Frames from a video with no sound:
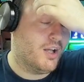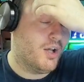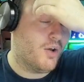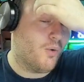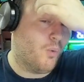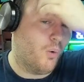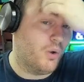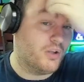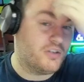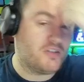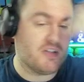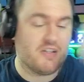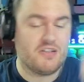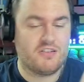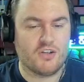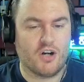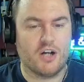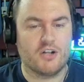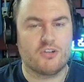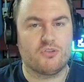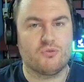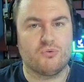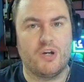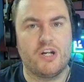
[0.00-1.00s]
Once he
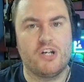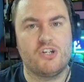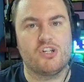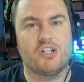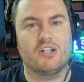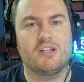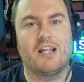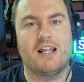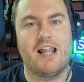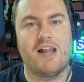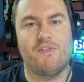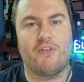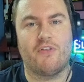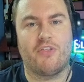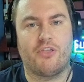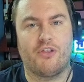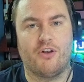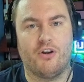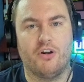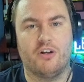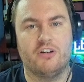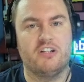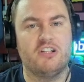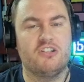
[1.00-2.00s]
starts reaching the level
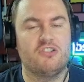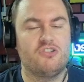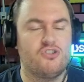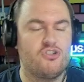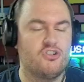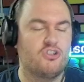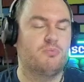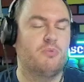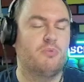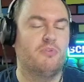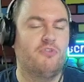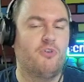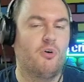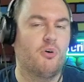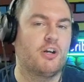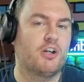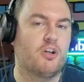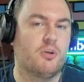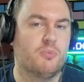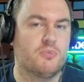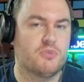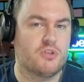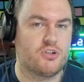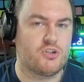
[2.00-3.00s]
30s, just before he
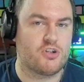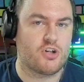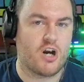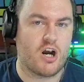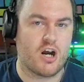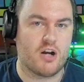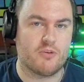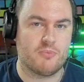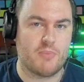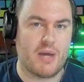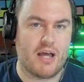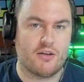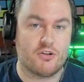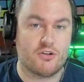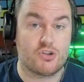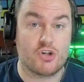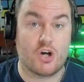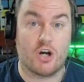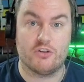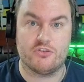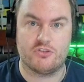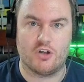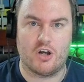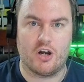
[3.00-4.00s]
comes a
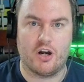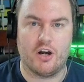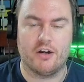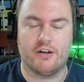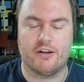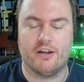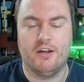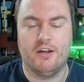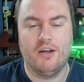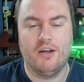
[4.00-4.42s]
Charizard,